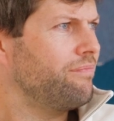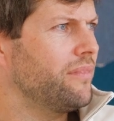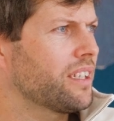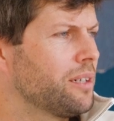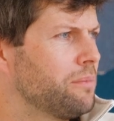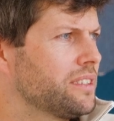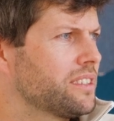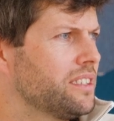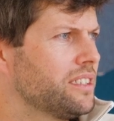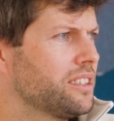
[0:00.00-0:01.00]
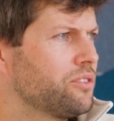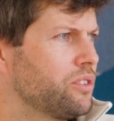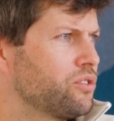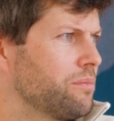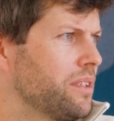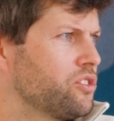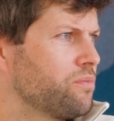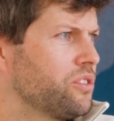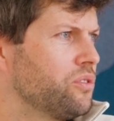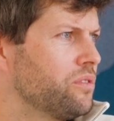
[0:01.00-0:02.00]
Mm-hmm. karpatkey is a treasury
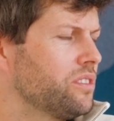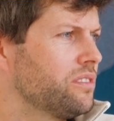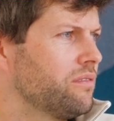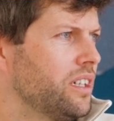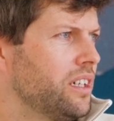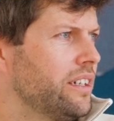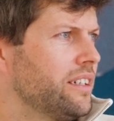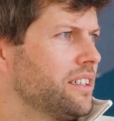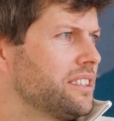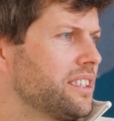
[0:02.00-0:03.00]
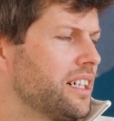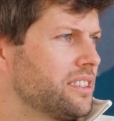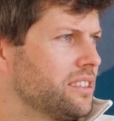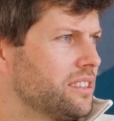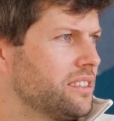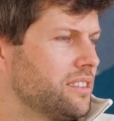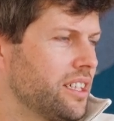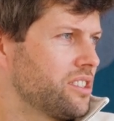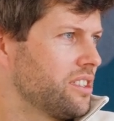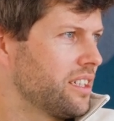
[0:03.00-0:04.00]
management unit. They started,
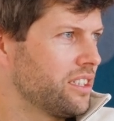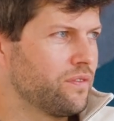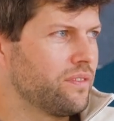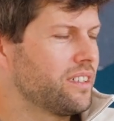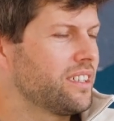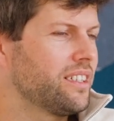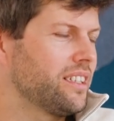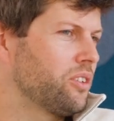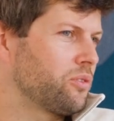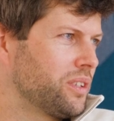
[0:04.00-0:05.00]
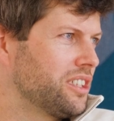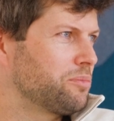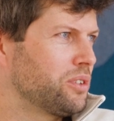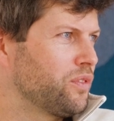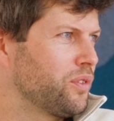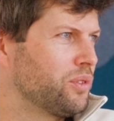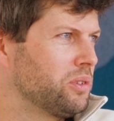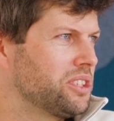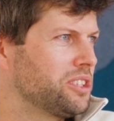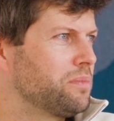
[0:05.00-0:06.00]
actually kind of, they're not really a spin-off of
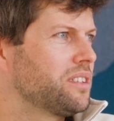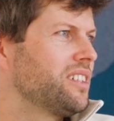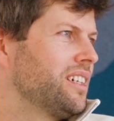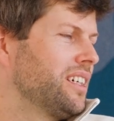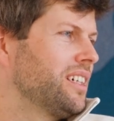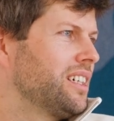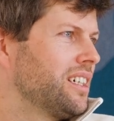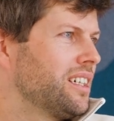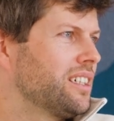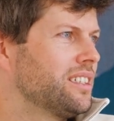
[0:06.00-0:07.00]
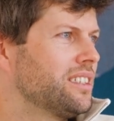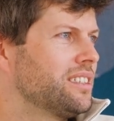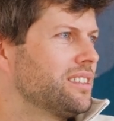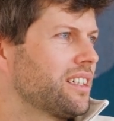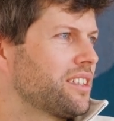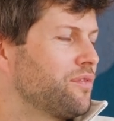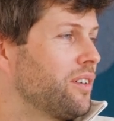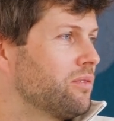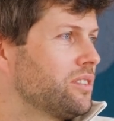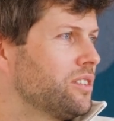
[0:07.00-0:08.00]
Gnosis, but uh, like the
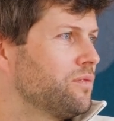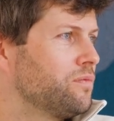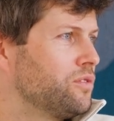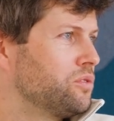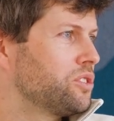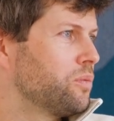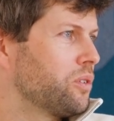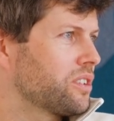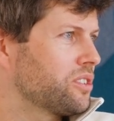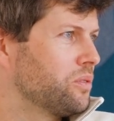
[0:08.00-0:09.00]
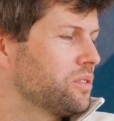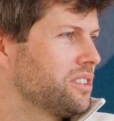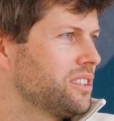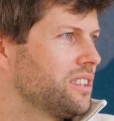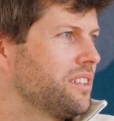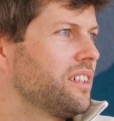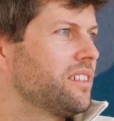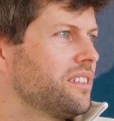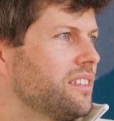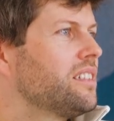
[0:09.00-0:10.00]
founder used to work at Gnosis and
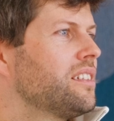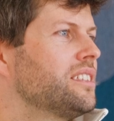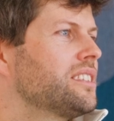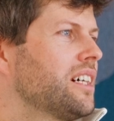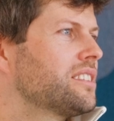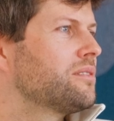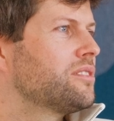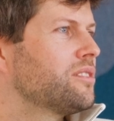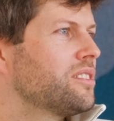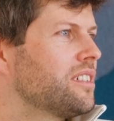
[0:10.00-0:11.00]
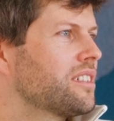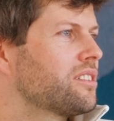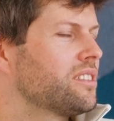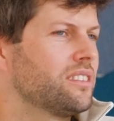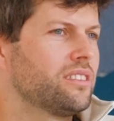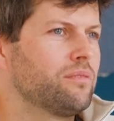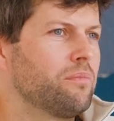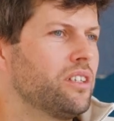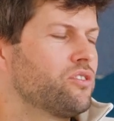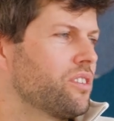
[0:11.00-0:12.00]
then he started like uh,
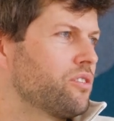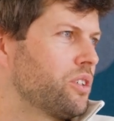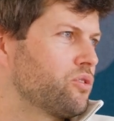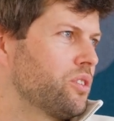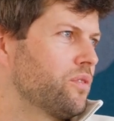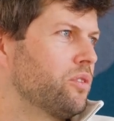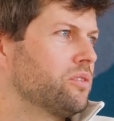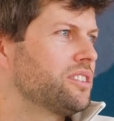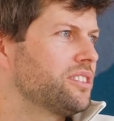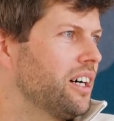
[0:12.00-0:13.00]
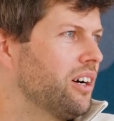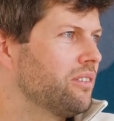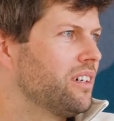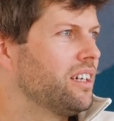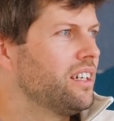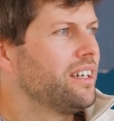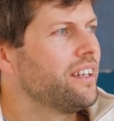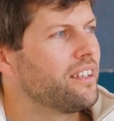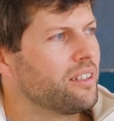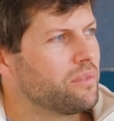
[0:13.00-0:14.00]
managing treasury of Gnosis DAO,
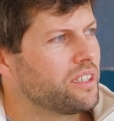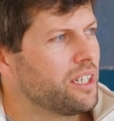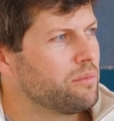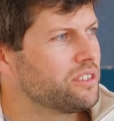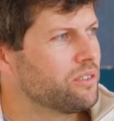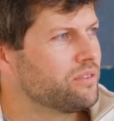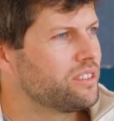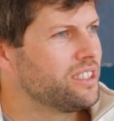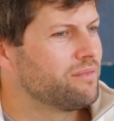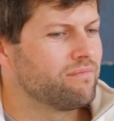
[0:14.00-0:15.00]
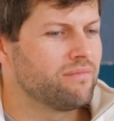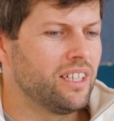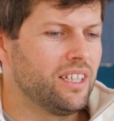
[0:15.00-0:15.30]
then became its own team.